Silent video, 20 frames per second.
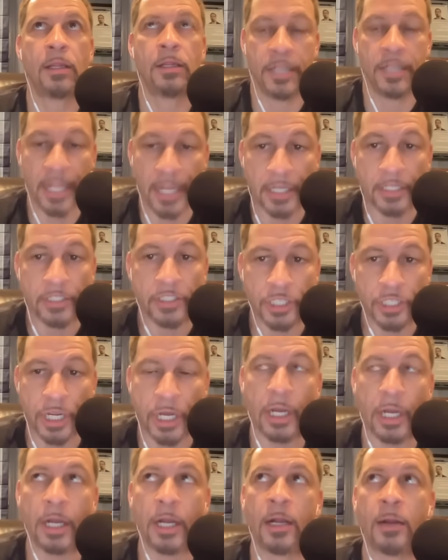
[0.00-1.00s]
Nick
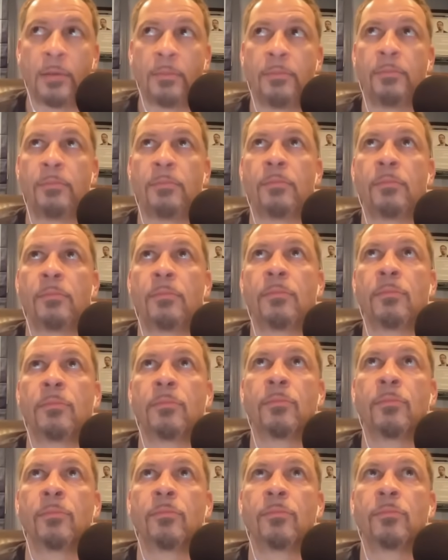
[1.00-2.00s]
Chubb.
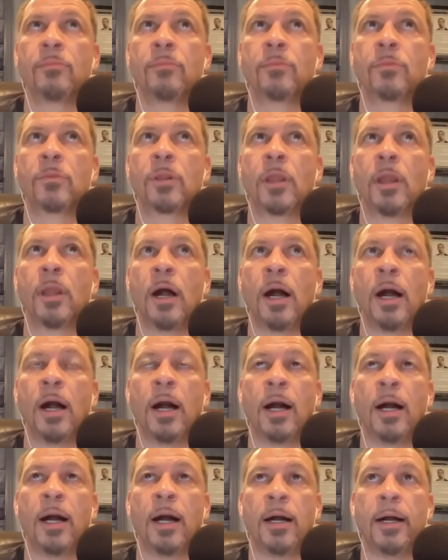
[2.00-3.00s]

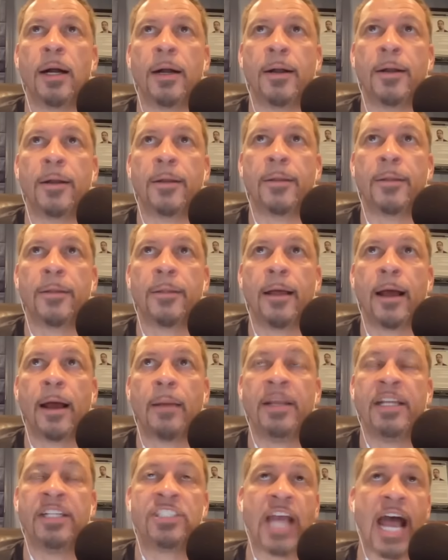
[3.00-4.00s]
Uh, I
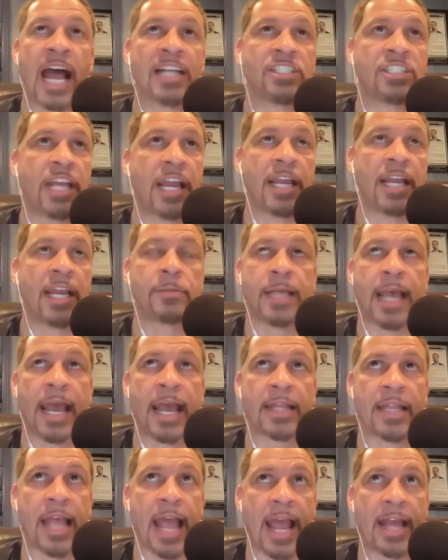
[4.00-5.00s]
mean, Josh Jacobs
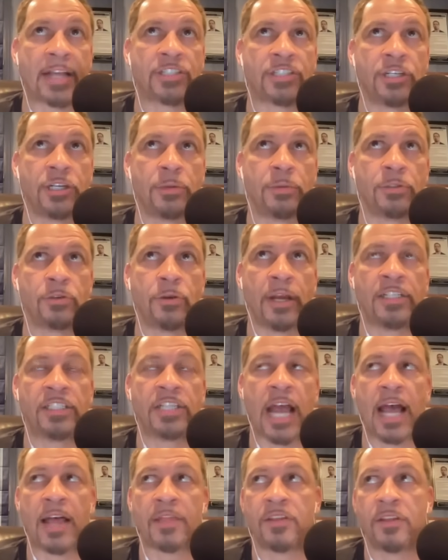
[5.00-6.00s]
had last year was great.
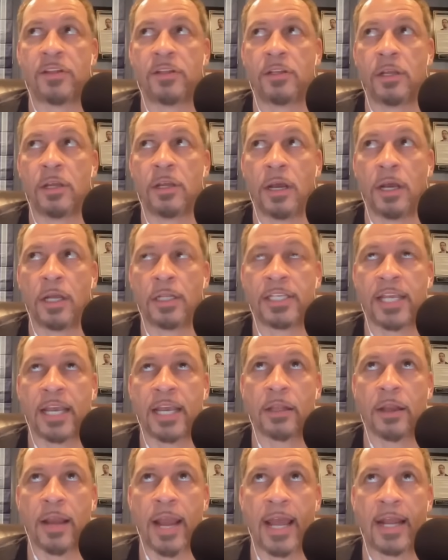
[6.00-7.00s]
Jonathan uh,
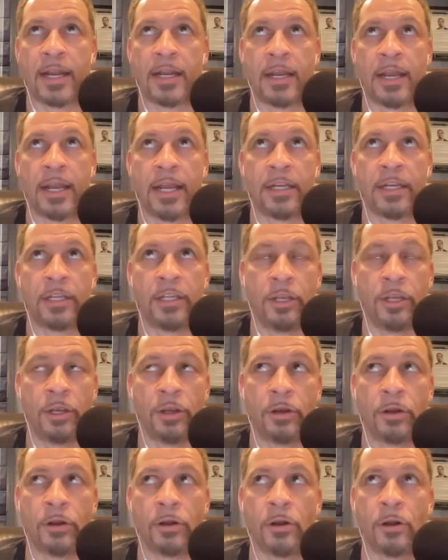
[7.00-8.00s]
Taylor had had a
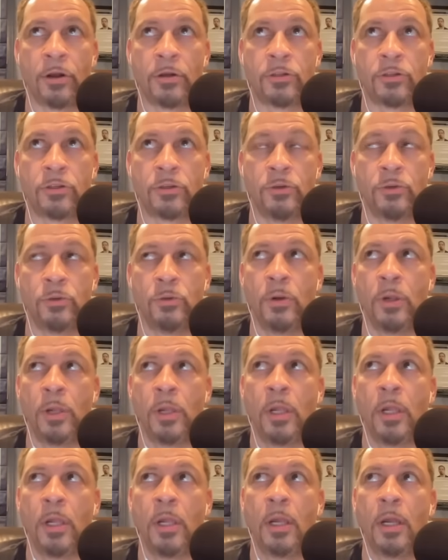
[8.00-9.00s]
year or two.
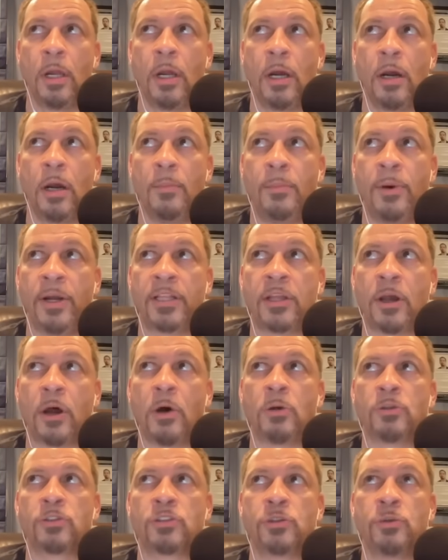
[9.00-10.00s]
But
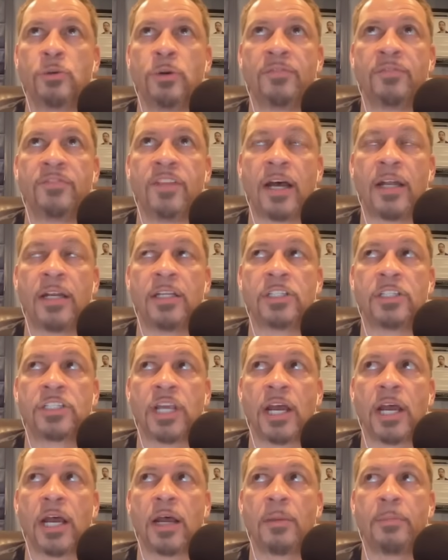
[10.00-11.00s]
those two have done it.
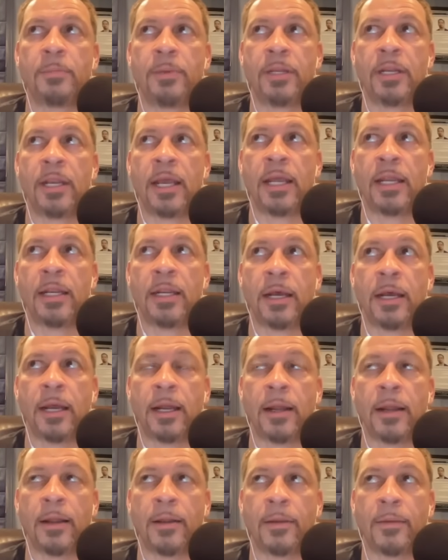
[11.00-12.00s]
Chubb and and
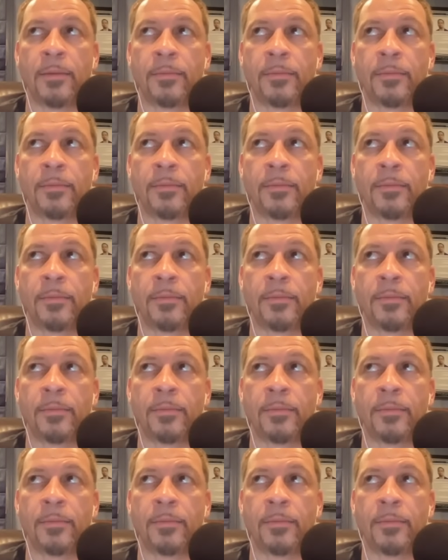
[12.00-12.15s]
uh